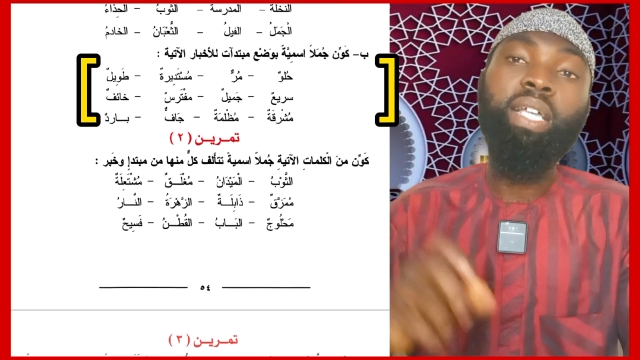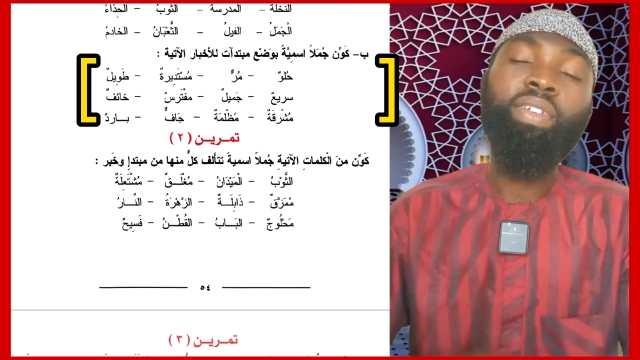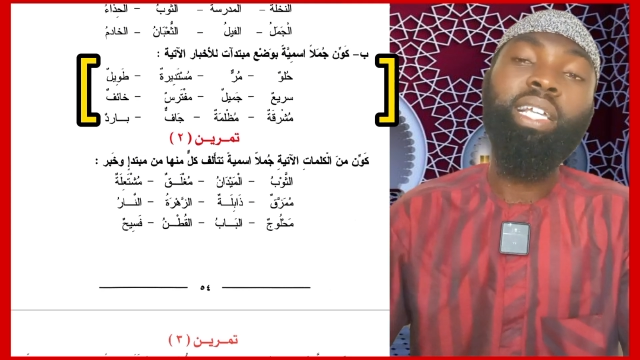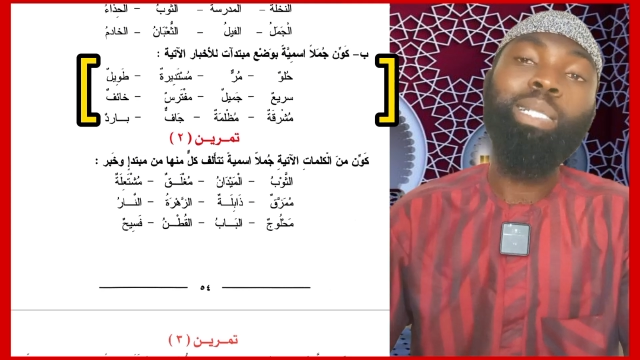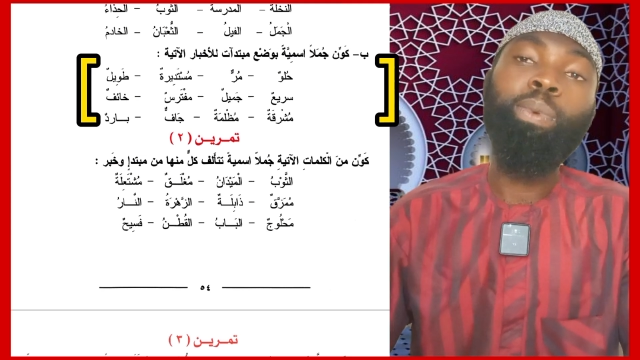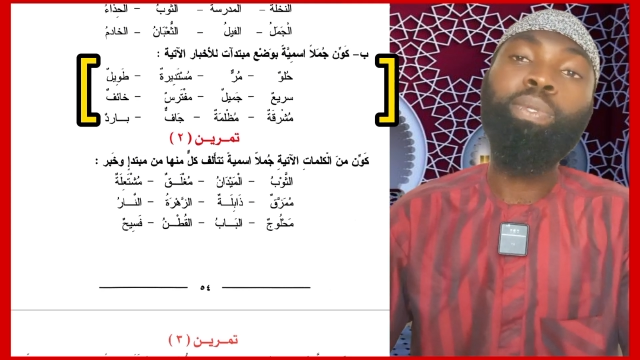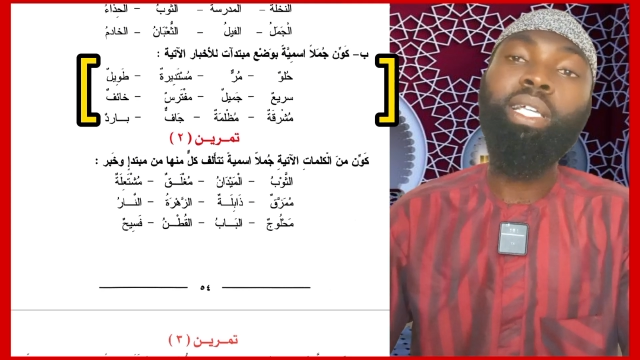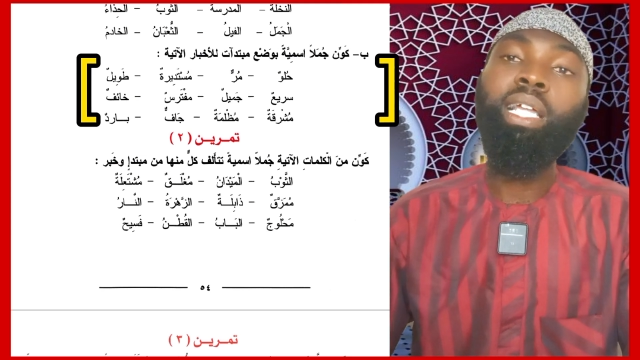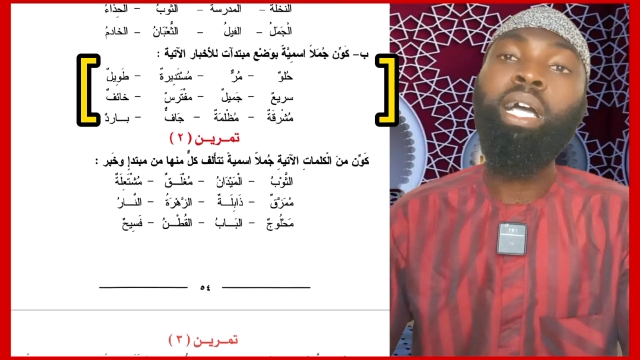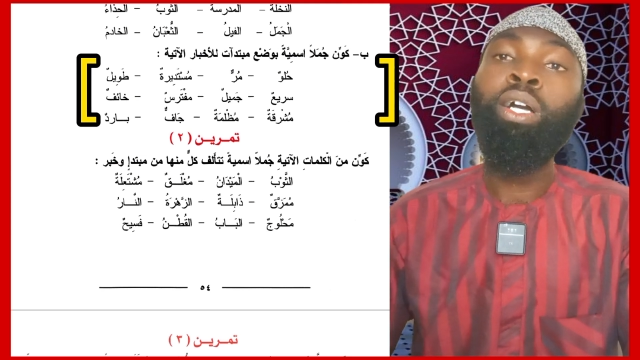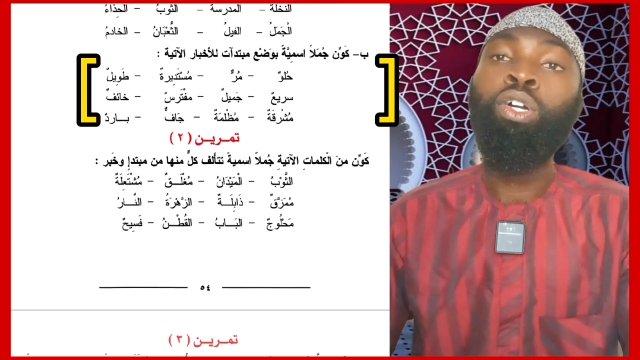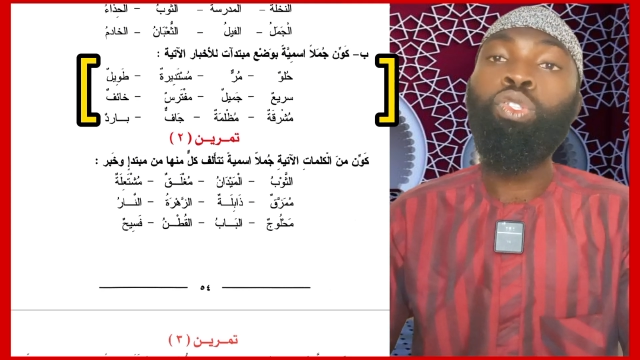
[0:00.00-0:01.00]
serving as the
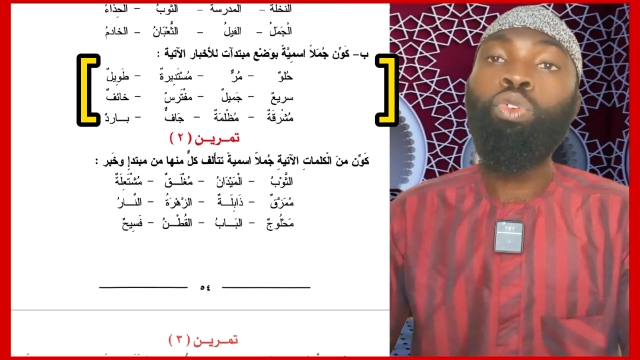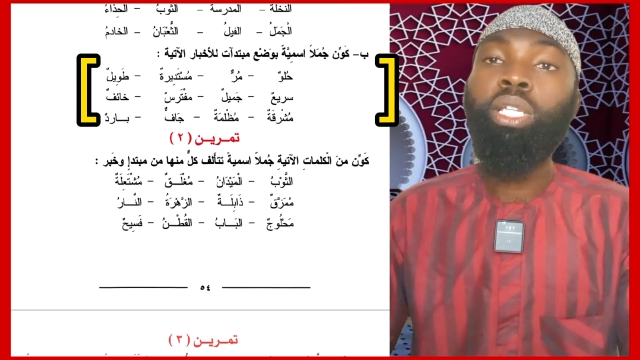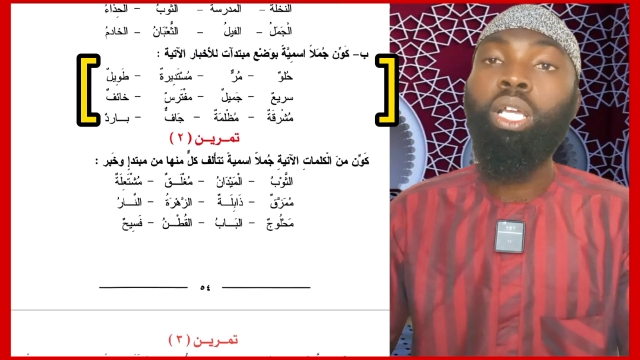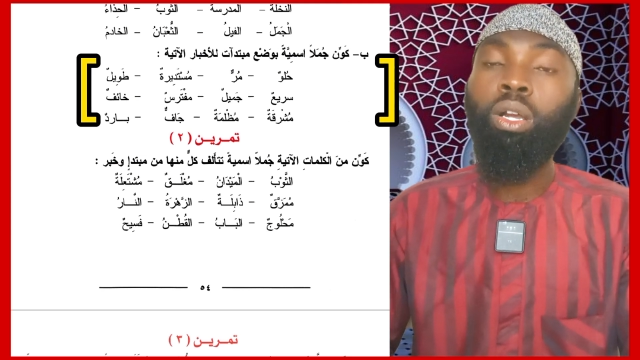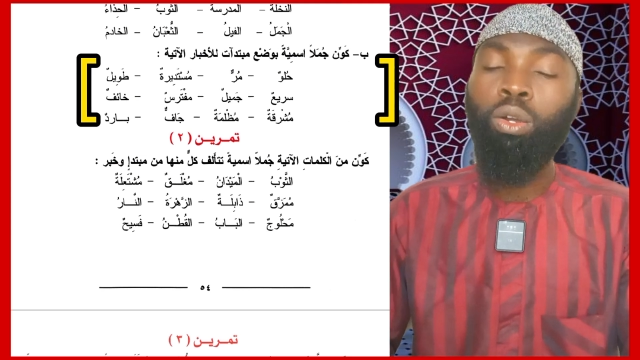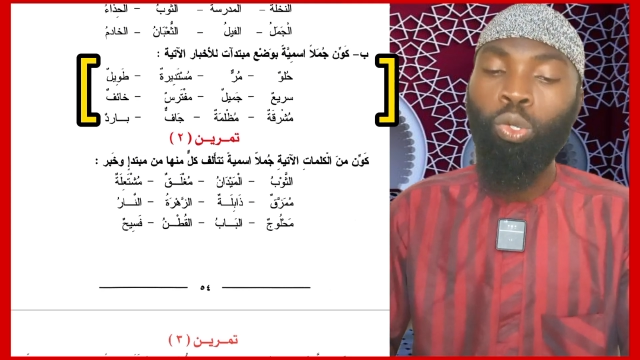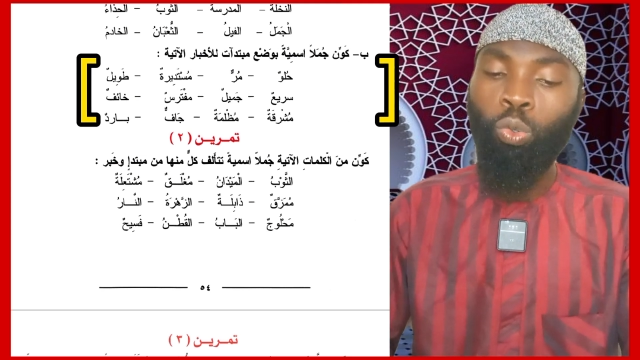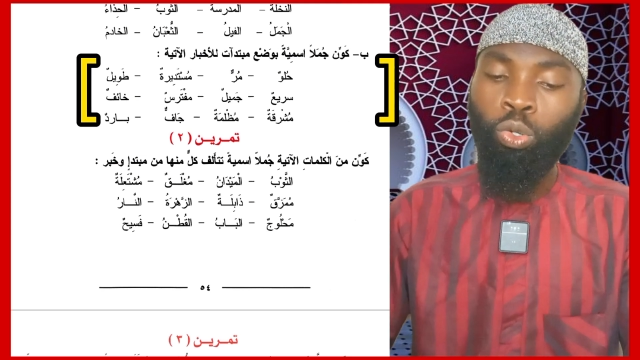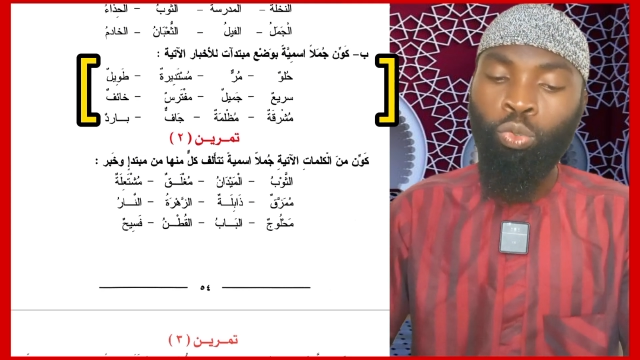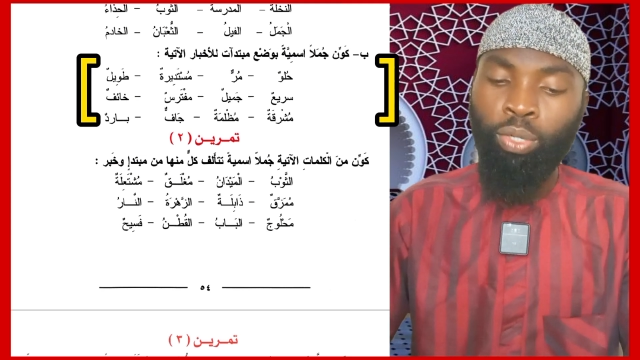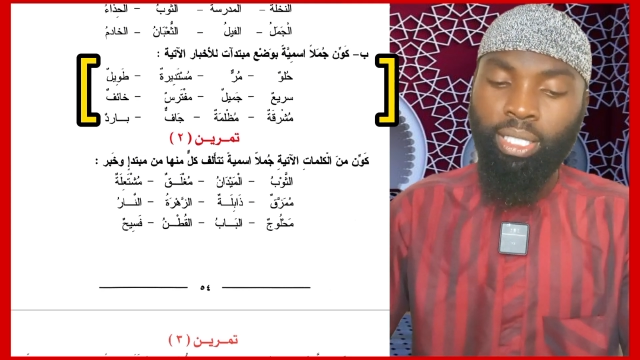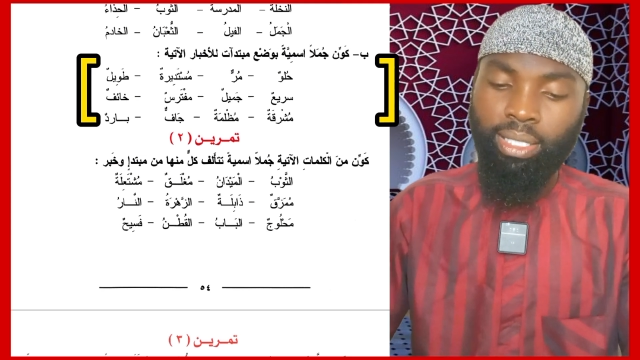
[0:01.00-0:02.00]
mubtada to the
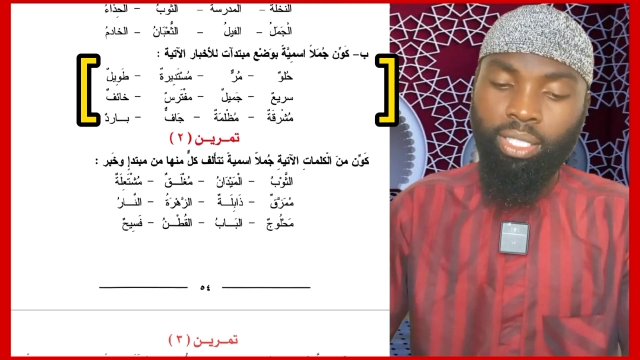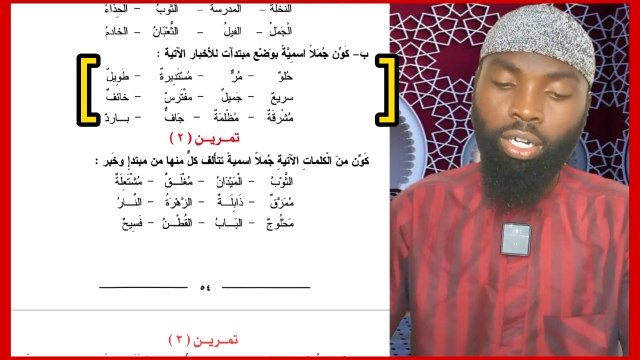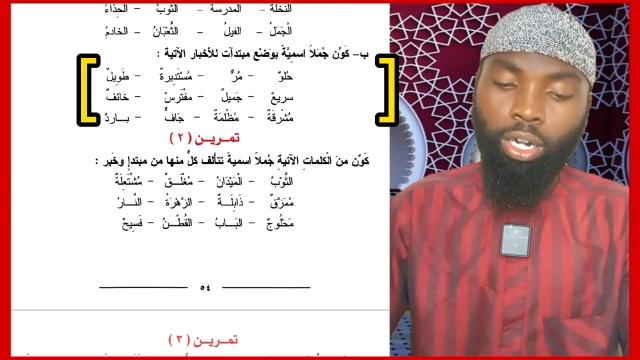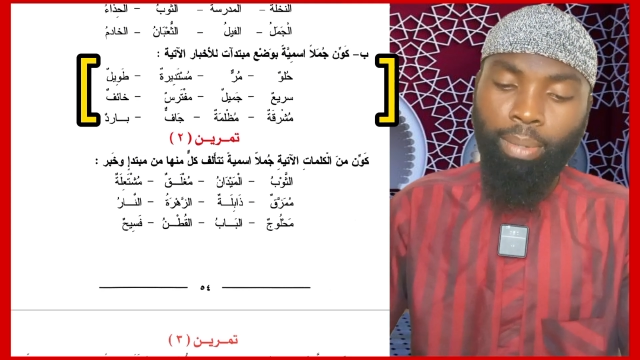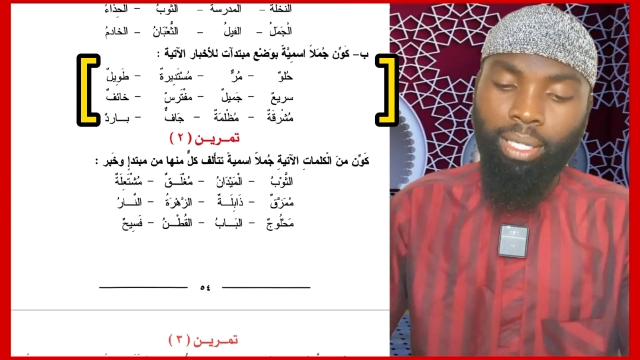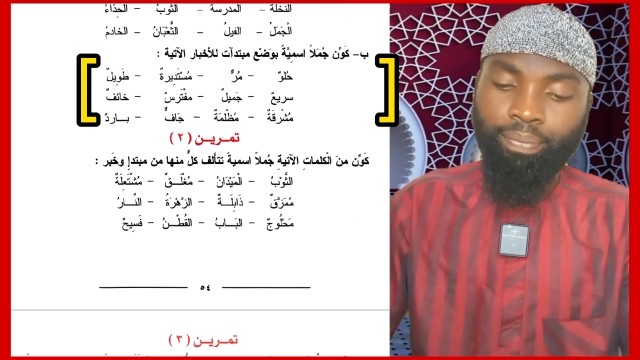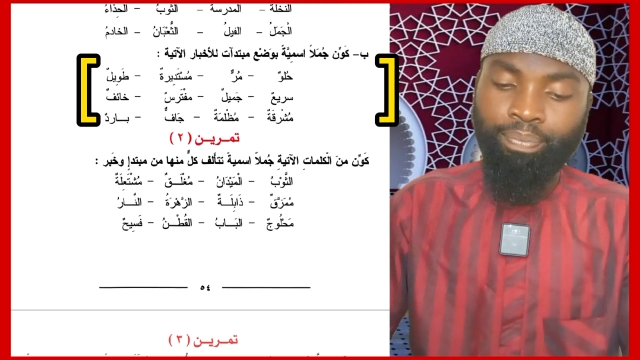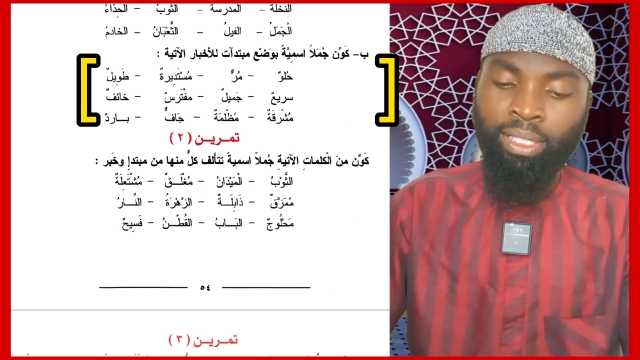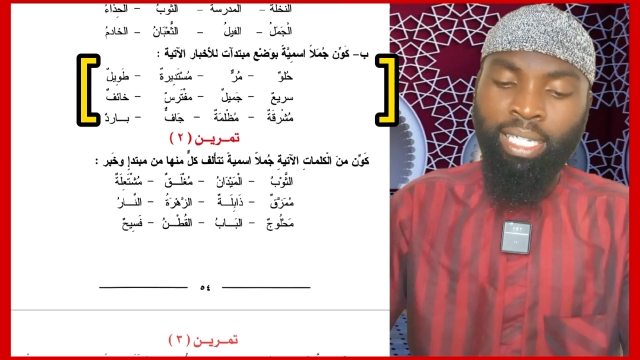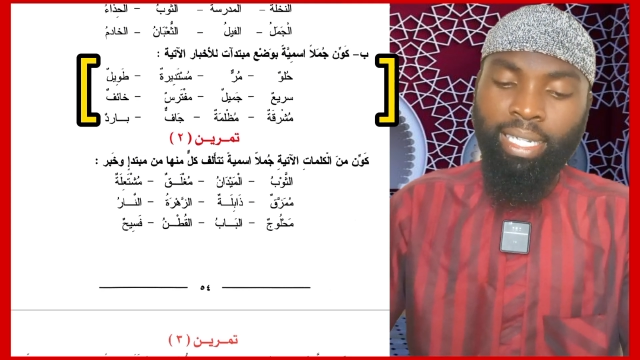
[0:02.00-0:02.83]
hulun, which is the khabar.